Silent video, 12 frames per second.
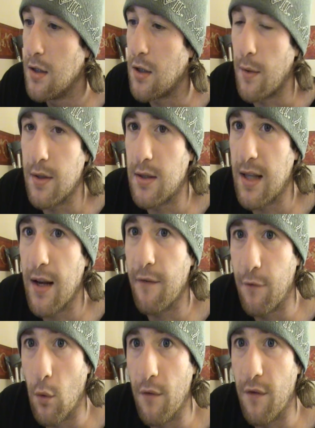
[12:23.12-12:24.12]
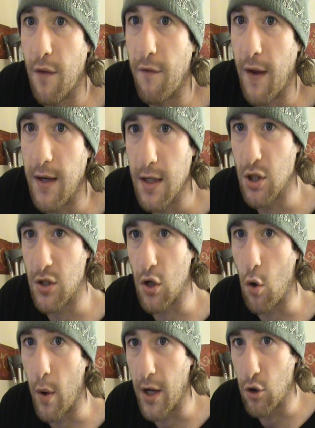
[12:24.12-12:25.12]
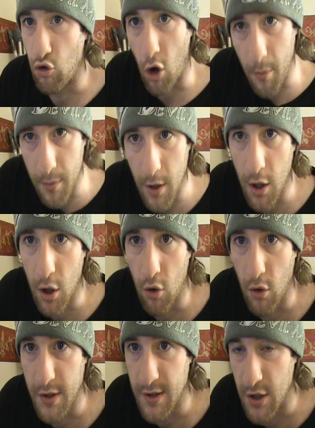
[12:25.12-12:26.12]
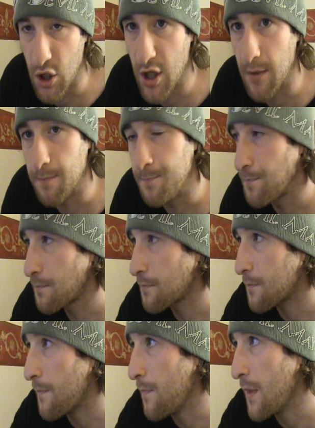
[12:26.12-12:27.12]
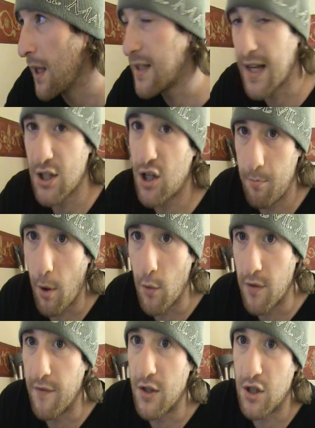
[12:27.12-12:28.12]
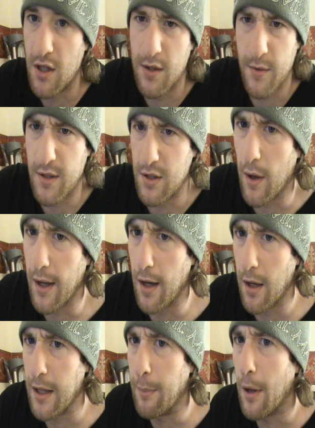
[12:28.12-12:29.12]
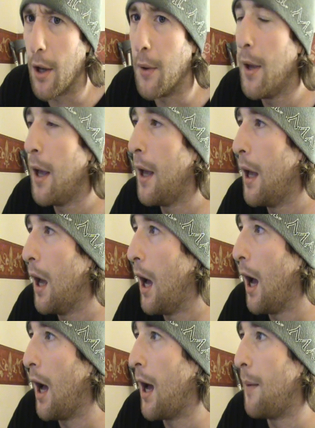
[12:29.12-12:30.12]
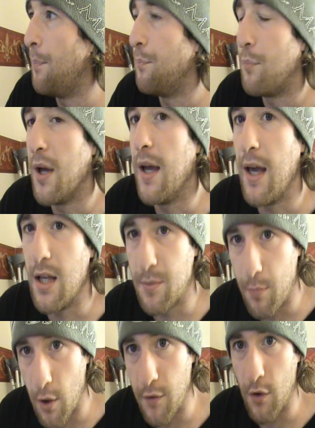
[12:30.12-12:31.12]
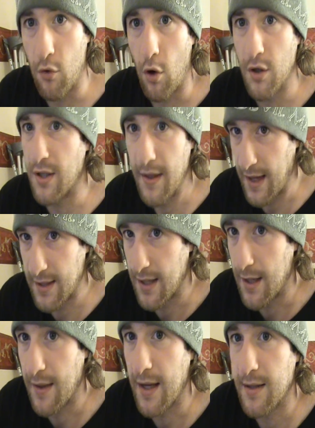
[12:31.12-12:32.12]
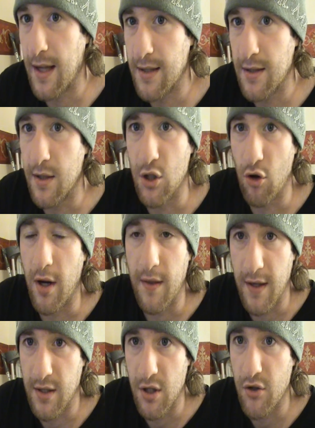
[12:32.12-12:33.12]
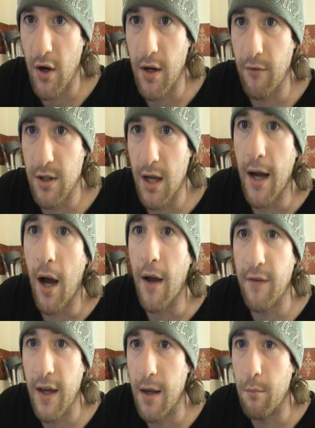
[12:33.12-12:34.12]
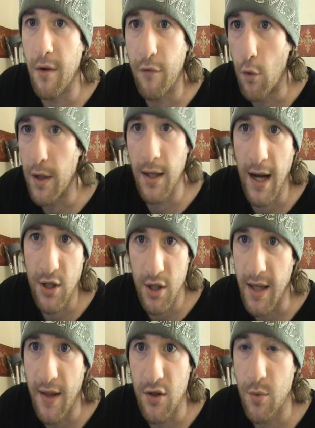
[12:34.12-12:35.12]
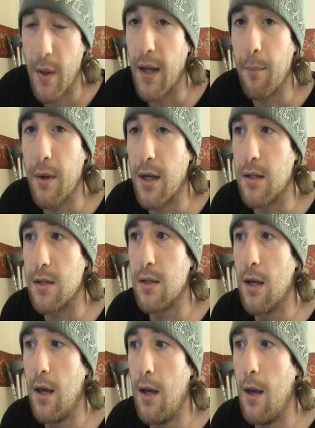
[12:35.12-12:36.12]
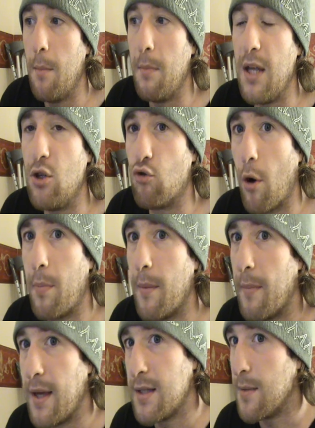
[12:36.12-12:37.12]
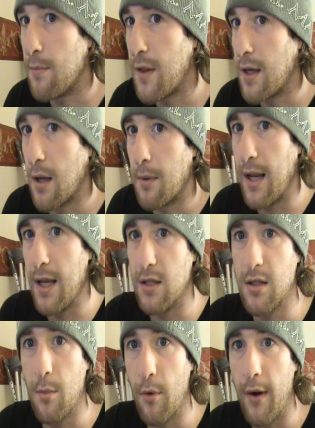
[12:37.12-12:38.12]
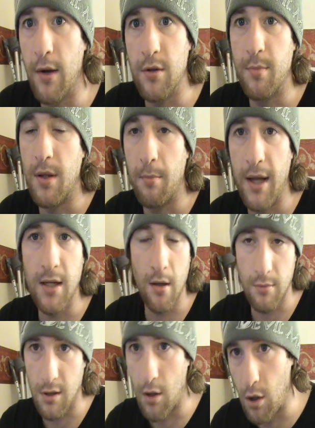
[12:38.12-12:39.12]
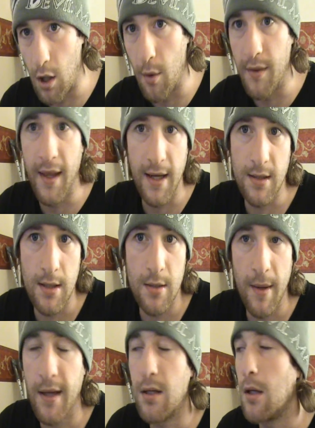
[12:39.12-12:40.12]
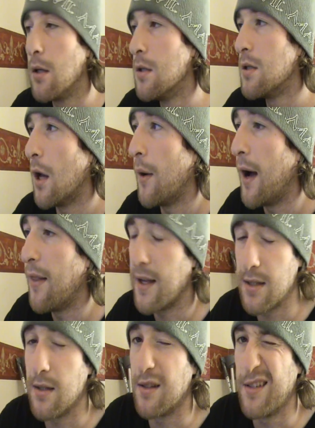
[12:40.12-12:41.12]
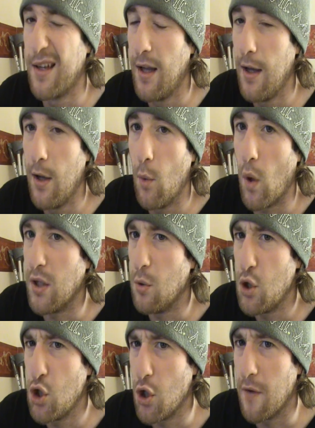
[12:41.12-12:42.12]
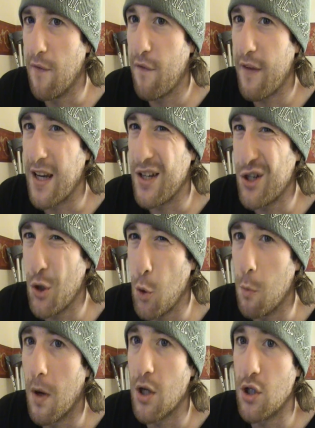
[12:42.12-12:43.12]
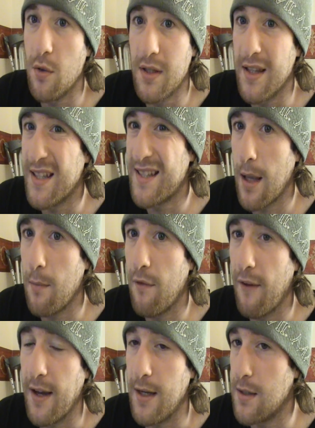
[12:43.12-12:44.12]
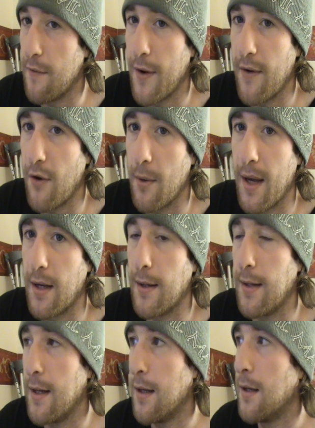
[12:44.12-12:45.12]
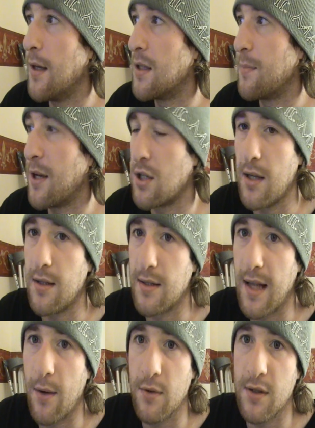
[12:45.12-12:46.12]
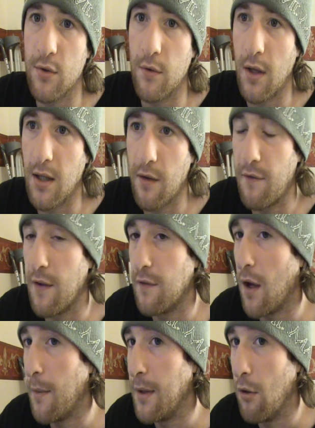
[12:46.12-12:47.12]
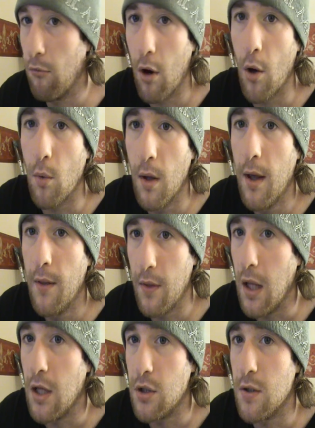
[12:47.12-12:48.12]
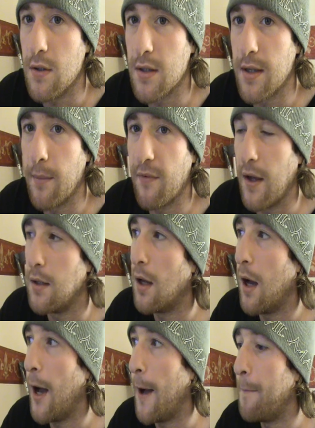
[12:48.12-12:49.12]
So instead of falling for the feint, it's just a quick drop and across the shin. It's actually both of his shins, which is quite a lucky blow. But it's both across, and that's it. That's the strike. That's the strike and retire. I've hit him before he can actually get the swing in, because me dropping makes him think I'm going to hit somewhere else, but the blade comes a lot lower than he's expecting. So that's why you shouldn't feint too much. Using the same feint is a very, very bad idea, especially as that was sort of like the 5th time in a row that he'd used the same feint.